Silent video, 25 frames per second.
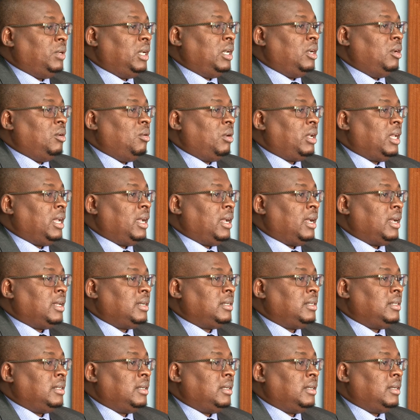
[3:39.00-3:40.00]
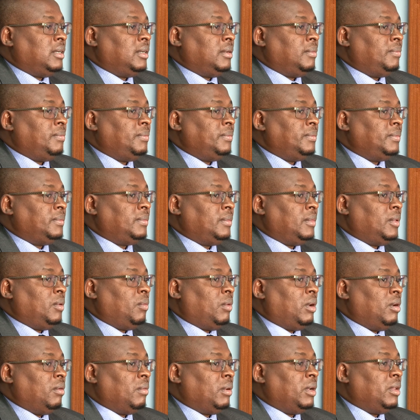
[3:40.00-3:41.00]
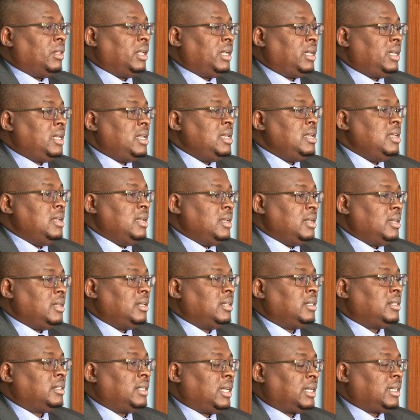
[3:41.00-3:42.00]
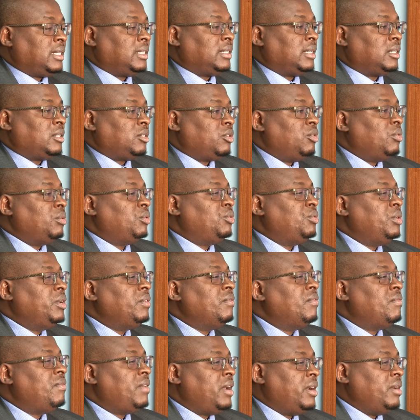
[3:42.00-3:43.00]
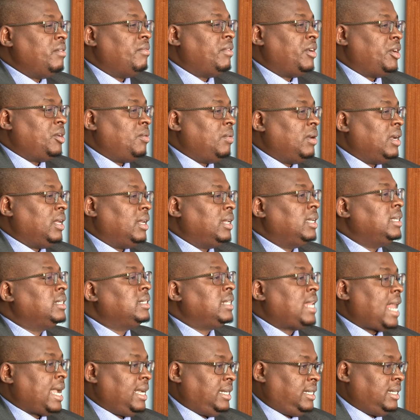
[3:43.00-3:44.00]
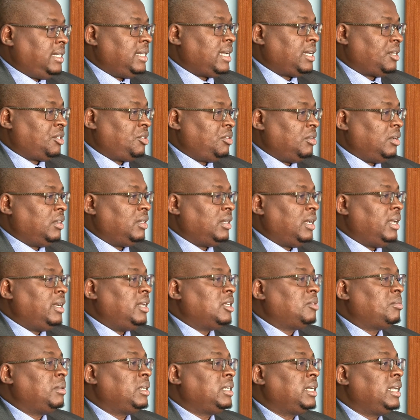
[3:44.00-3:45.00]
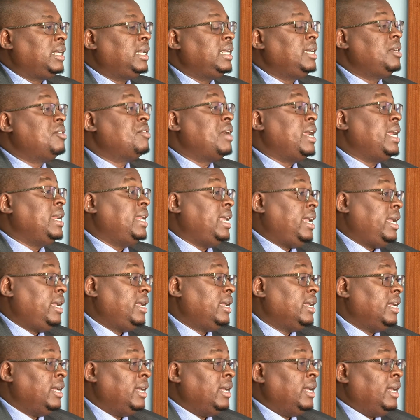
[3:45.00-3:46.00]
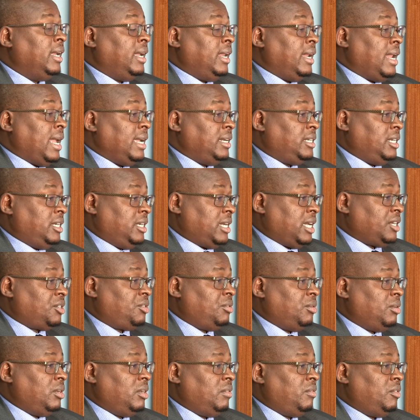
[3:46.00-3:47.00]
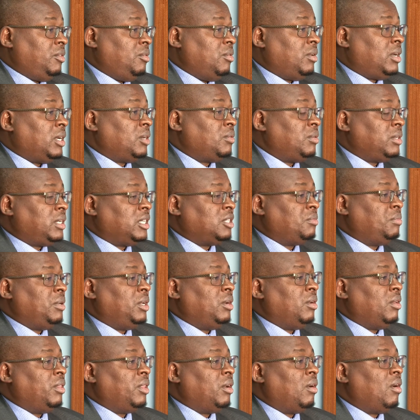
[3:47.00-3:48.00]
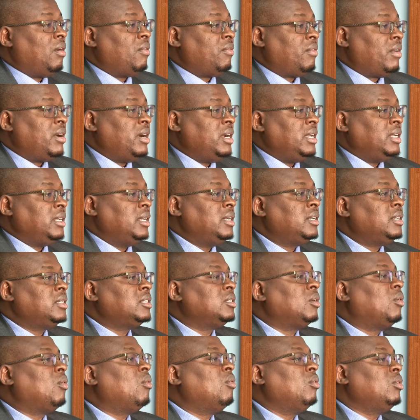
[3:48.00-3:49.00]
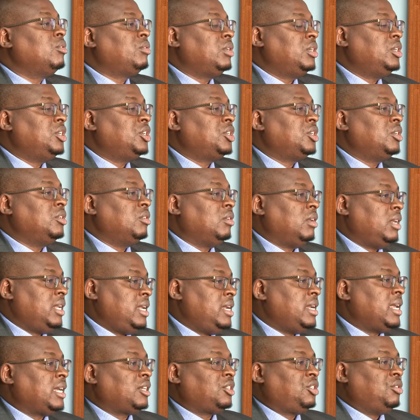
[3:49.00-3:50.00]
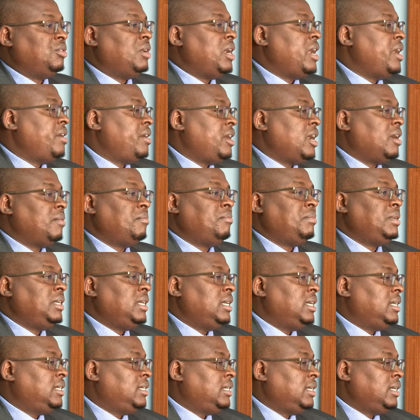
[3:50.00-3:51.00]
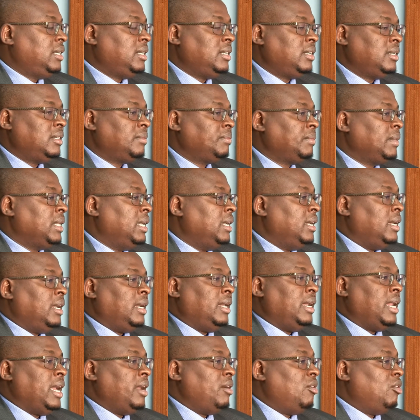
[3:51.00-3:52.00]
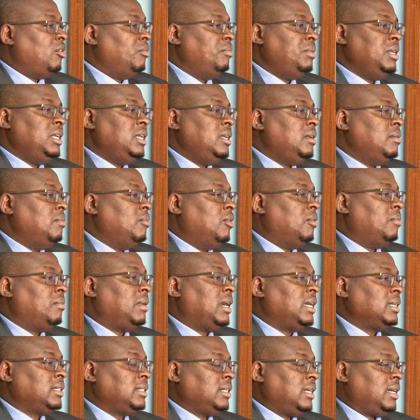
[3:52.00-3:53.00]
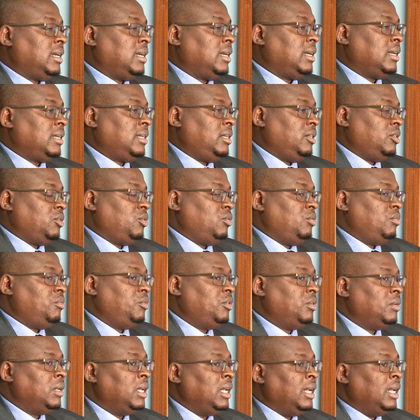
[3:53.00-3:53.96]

are looking at one of the key sectors that's doing very, very well is light industrial, and especially grade A light industrial. If you look at what has been on the offering, it is the old traditional industrial area, be it in Nairobi, Mombasa, Kisumu.